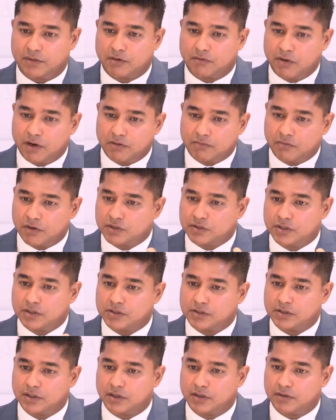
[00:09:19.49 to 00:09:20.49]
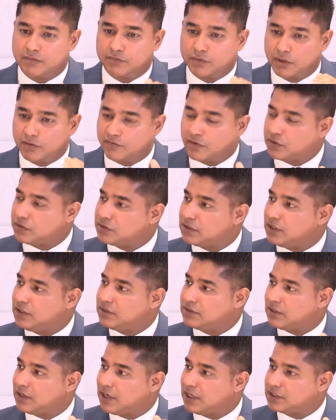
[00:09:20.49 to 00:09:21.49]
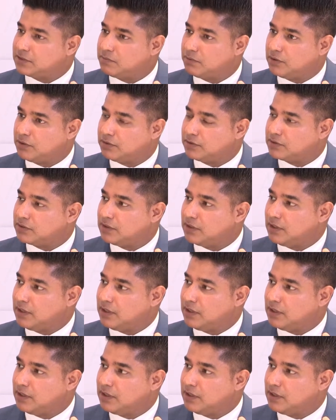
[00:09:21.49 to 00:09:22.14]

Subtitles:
the great richness of universities and hospitals.